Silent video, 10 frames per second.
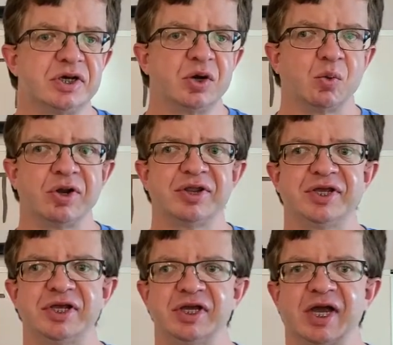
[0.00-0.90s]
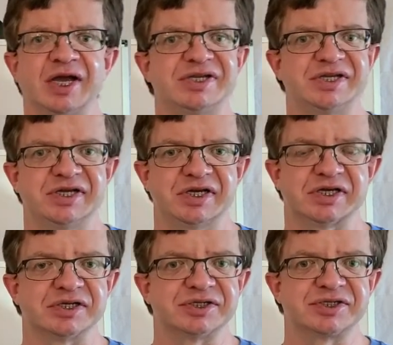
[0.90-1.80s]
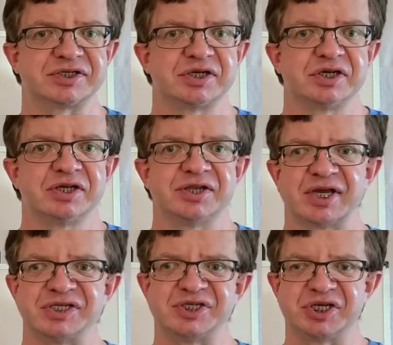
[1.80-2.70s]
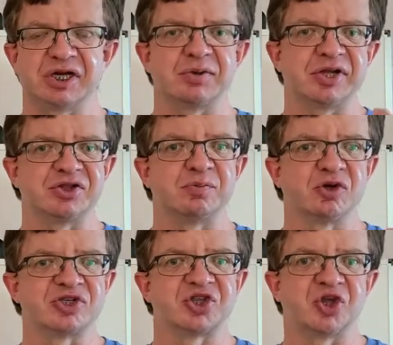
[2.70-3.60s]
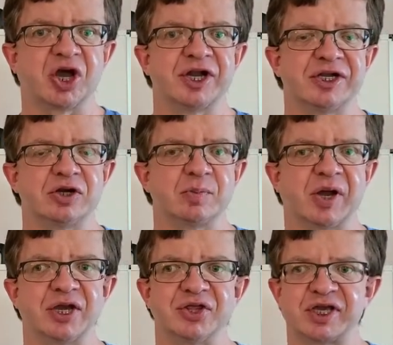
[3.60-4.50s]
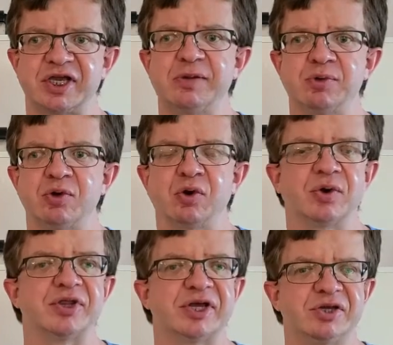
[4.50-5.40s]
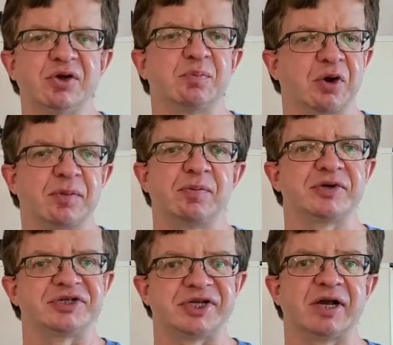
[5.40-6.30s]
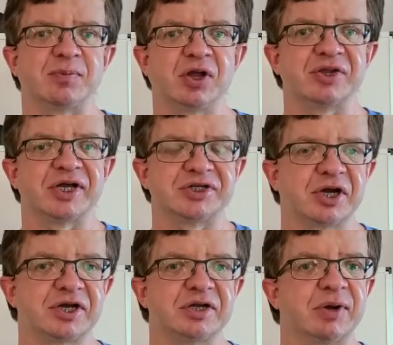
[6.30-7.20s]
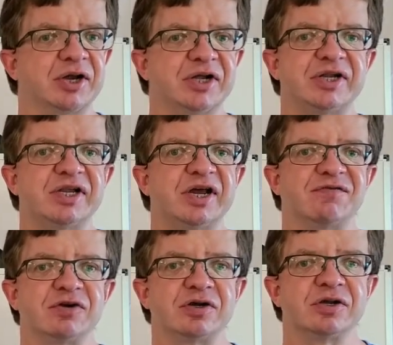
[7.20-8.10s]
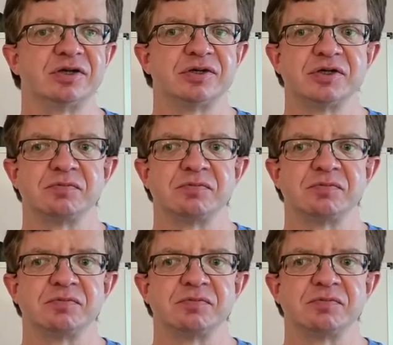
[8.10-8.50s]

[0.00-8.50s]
What are the ideas that generate the most thought in your mind, that keep you going, that you could probably stay up all night talking about and never